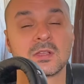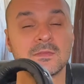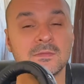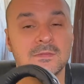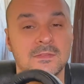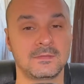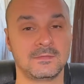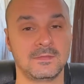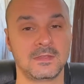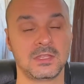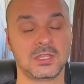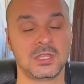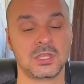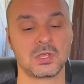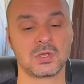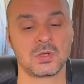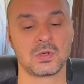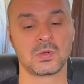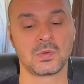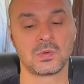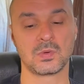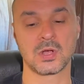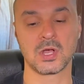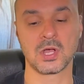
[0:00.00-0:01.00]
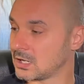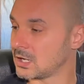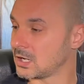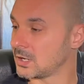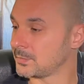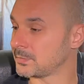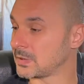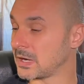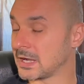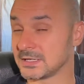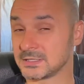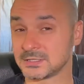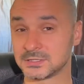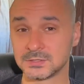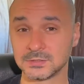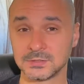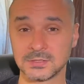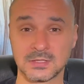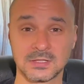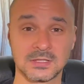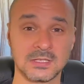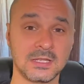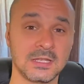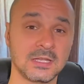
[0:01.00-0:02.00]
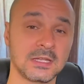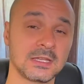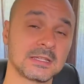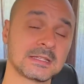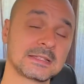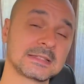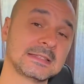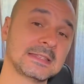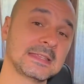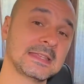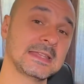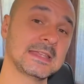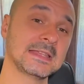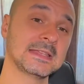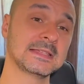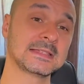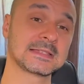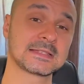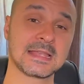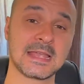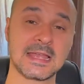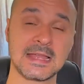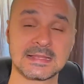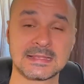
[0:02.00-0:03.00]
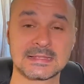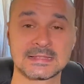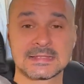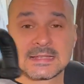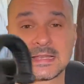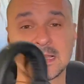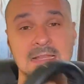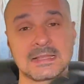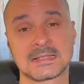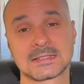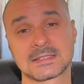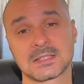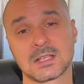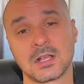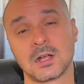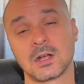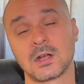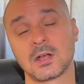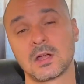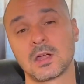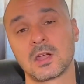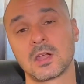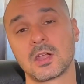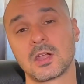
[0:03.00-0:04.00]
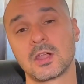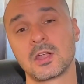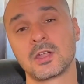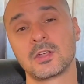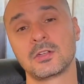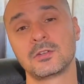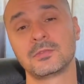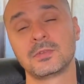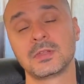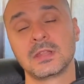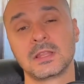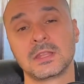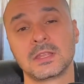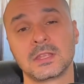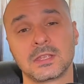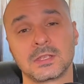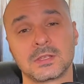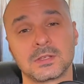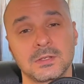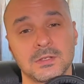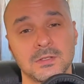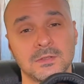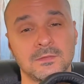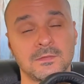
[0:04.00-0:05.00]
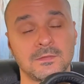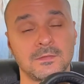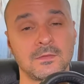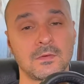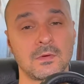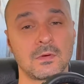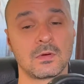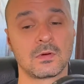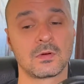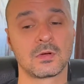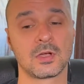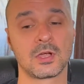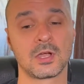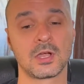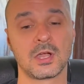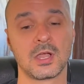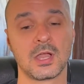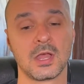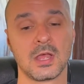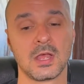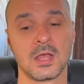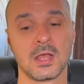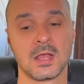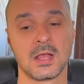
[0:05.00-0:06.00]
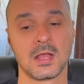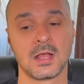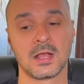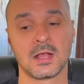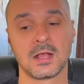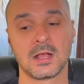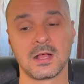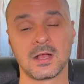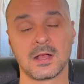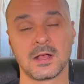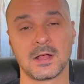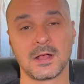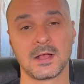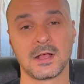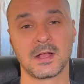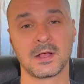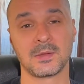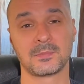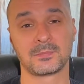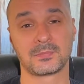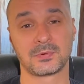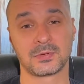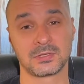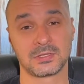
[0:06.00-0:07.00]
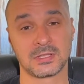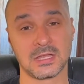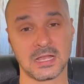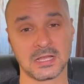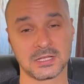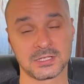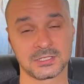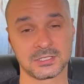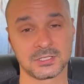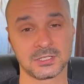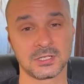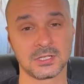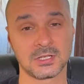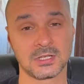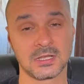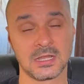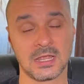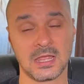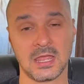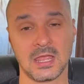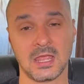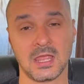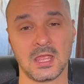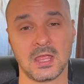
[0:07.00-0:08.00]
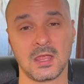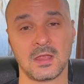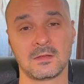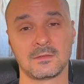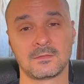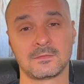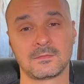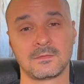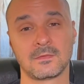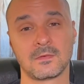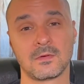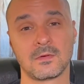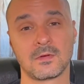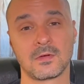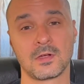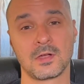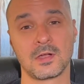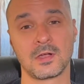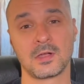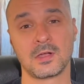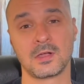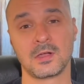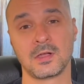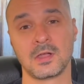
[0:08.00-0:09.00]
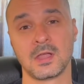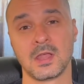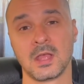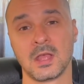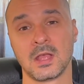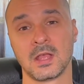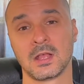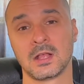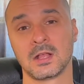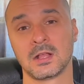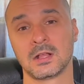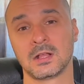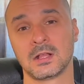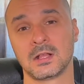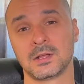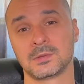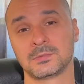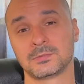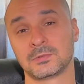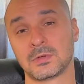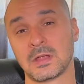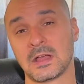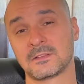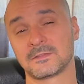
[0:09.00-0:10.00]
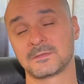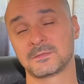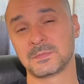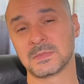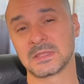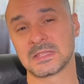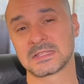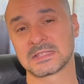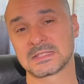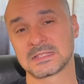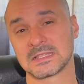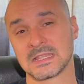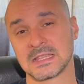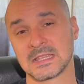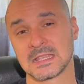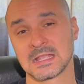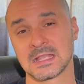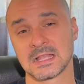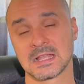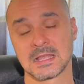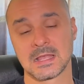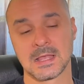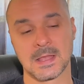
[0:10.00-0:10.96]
of the video. I do think these headsets are really good for production and for rough mixing,